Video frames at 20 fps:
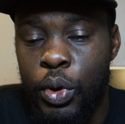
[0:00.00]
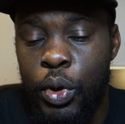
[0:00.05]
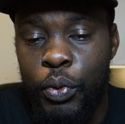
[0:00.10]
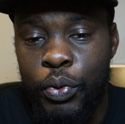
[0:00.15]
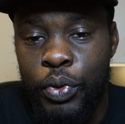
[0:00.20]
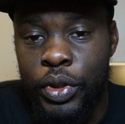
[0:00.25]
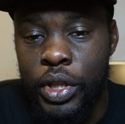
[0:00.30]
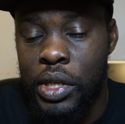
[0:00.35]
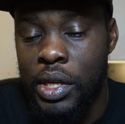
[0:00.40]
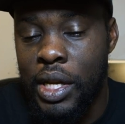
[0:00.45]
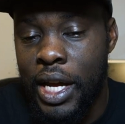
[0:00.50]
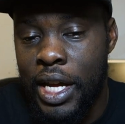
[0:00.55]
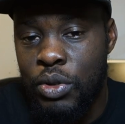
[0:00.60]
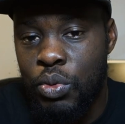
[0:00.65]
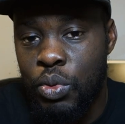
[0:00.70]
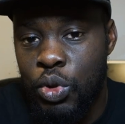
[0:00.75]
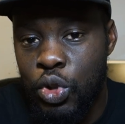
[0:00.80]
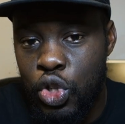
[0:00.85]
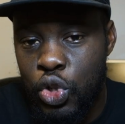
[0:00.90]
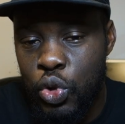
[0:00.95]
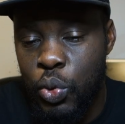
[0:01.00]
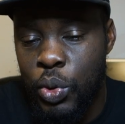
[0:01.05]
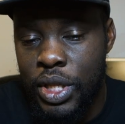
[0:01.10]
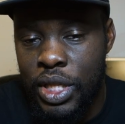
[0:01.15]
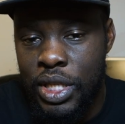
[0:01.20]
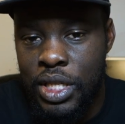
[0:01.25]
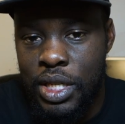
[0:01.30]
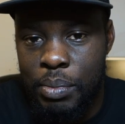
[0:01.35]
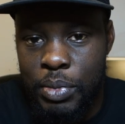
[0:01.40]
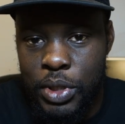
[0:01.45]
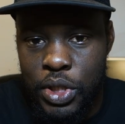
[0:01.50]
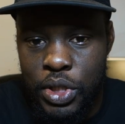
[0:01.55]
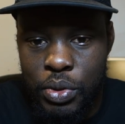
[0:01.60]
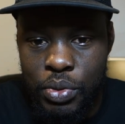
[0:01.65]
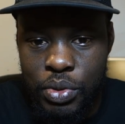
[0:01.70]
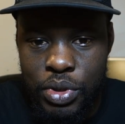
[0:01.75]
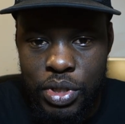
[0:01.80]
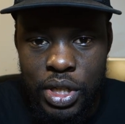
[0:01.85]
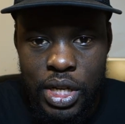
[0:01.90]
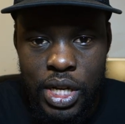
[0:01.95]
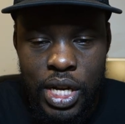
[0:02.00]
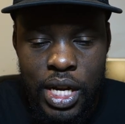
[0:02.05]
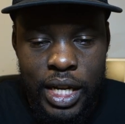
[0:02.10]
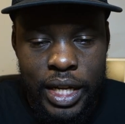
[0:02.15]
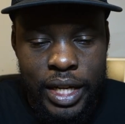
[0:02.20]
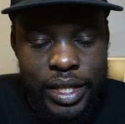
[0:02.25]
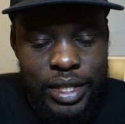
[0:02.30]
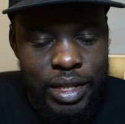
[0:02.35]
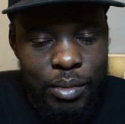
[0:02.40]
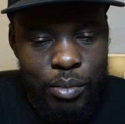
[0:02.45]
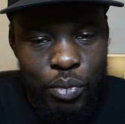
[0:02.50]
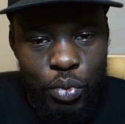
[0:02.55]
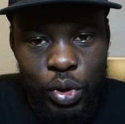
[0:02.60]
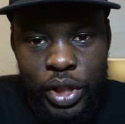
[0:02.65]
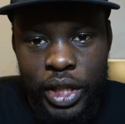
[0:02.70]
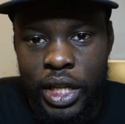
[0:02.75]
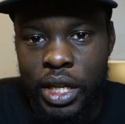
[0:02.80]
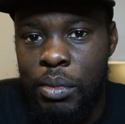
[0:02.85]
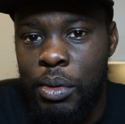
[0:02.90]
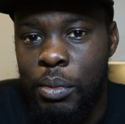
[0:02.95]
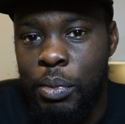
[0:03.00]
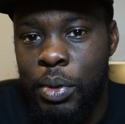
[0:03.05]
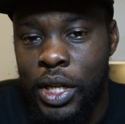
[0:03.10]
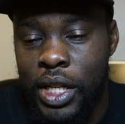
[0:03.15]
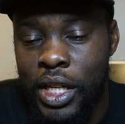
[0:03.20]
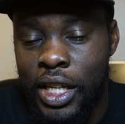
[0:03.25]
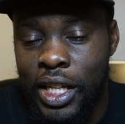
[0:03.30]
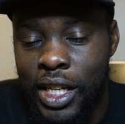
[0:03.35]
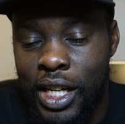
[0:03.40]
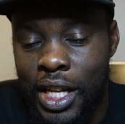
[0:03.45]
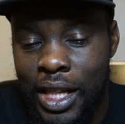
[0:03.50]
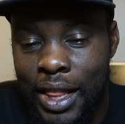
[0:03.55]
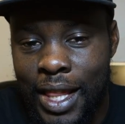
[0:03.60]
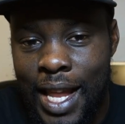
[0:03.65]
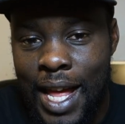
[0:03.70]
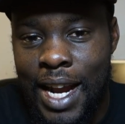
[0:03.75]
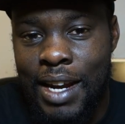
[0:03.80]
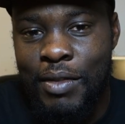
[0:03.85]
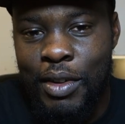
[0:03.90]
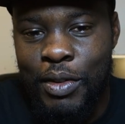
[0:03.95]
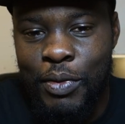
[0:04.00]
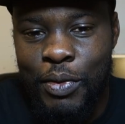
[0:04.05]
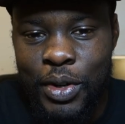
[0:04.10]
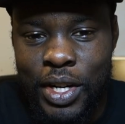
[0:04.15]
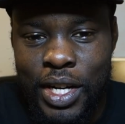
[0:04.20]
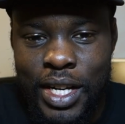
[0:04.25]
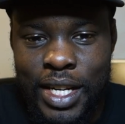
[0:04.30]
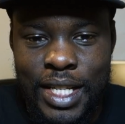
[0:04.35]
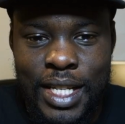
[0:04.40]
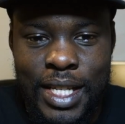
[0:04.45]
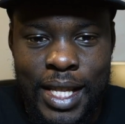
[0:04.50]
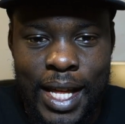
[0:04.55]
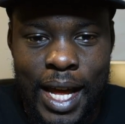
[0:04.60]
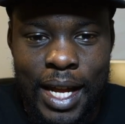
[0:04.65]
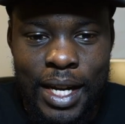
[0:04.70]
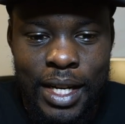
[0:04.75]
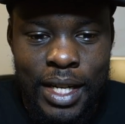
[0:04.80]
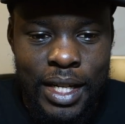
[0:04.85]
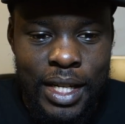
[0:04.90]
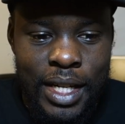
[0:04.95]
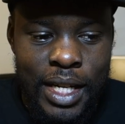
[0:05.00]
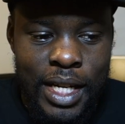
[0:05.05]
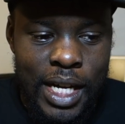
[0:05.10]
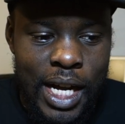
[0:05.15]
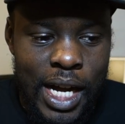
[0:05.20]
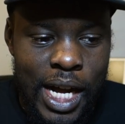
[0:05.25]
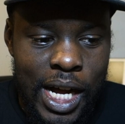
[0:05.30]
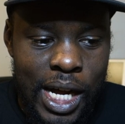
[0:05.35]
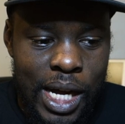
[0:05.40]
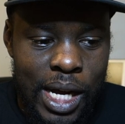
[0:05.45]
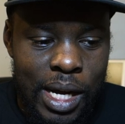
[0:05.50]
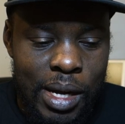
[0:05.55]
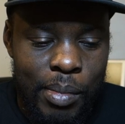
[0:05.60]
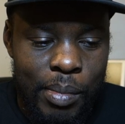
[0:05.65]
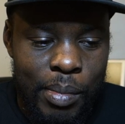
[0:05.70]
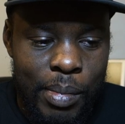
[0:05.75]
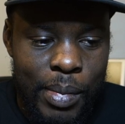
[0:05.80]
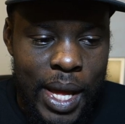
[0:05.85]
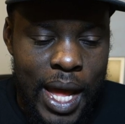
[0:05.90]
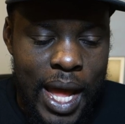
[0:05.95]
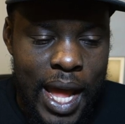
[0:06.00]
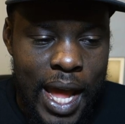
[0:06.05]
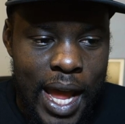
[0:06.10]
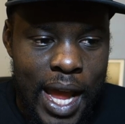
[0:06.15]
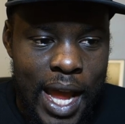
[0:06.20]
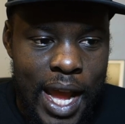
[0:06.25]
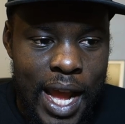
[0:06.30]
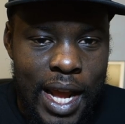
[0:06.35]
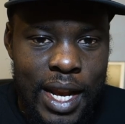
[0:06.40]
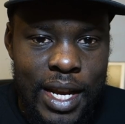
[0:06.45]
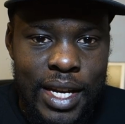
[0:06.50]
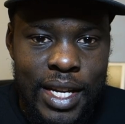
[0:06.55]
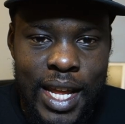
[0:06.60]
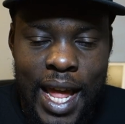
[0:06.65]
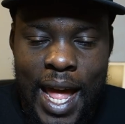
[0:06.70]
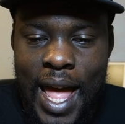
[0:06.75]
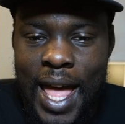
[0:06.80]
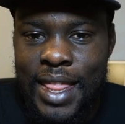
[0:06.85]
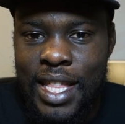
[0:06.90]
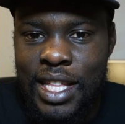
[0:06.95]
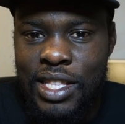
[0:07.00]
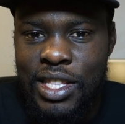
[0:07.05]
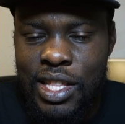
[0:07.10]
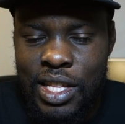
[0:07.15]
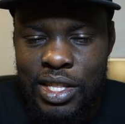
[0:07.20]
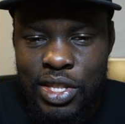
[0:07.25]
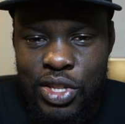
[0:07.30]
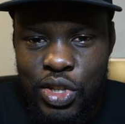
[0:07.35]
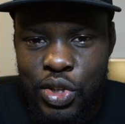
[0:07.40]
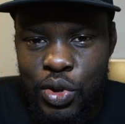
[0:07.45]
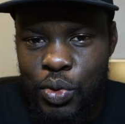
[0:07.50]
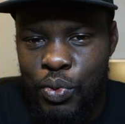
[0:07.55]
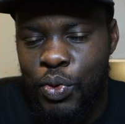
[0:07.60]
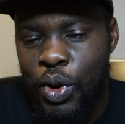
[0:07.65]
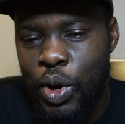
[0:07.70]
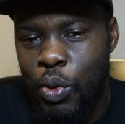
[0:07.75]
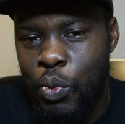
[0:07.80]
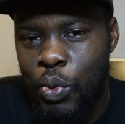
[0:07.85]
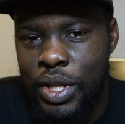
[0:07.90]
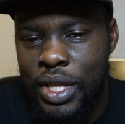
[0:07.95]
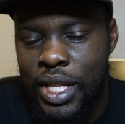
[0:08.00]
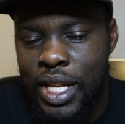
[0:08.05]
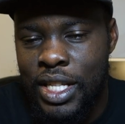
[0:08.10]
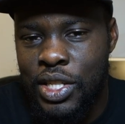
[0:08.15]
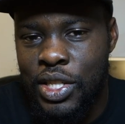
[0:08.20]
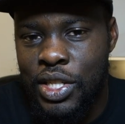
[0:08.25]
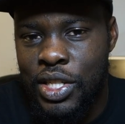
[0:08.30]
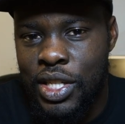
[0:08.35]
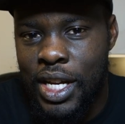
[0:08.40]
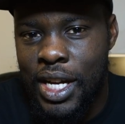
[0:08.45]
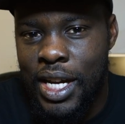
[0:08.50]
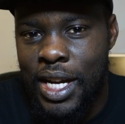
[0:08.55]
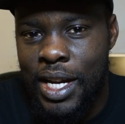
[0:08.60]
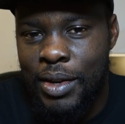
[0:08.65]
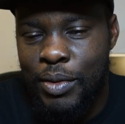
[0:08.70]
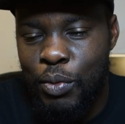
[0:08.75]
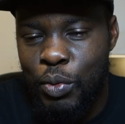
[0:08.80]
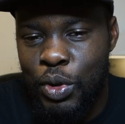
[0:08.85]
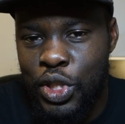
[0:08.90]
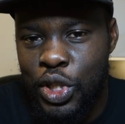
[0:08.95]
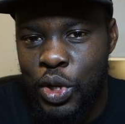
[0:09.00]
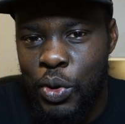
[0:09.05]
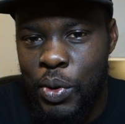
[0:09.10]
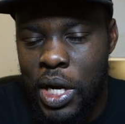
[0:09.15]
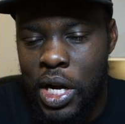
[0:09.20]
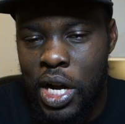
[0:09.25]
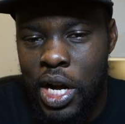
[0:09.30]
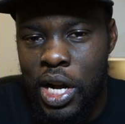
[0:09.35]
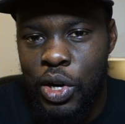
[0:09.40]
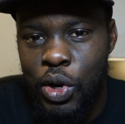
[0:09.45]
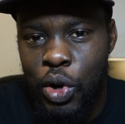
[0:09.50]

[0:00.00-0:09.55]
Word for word: Hopefully you guys will enjoy these episodes, because I'm really going to be putting a lot of effort into that. And yeah, that's so far what's going on.